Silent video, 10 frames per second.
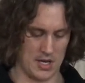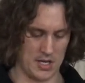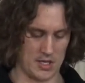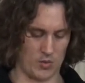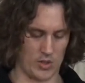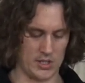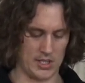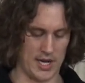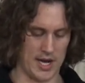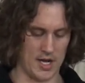And then once
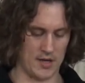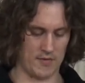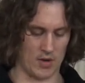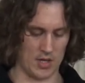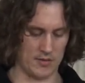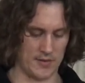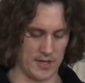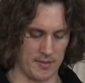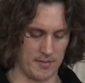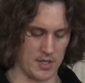I have all of
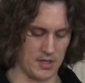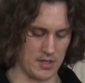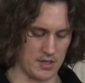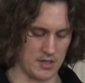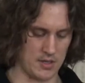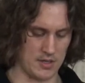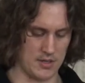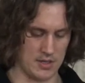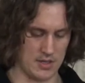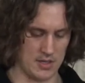them
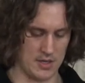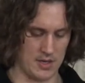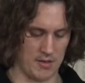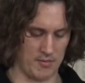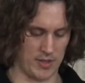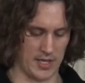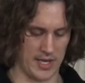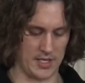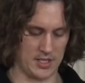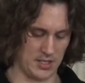in
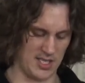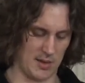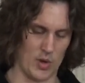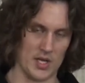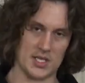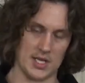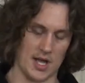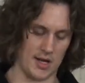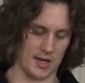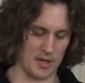place and somewhat
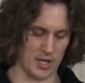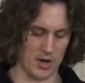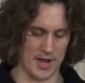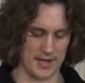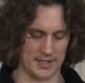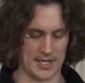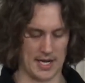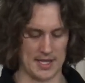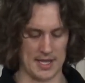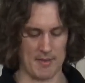snug, I'm going to go ahead and
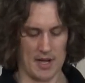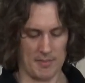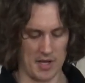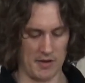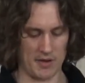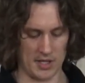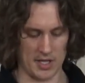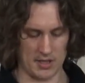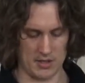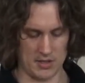tighten them up
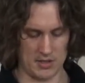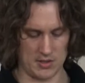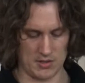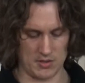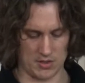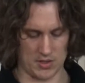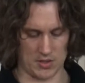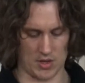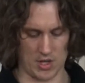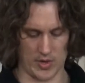evenly
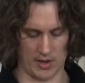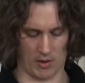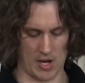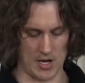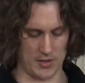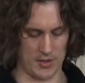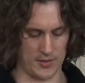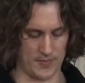all the way around.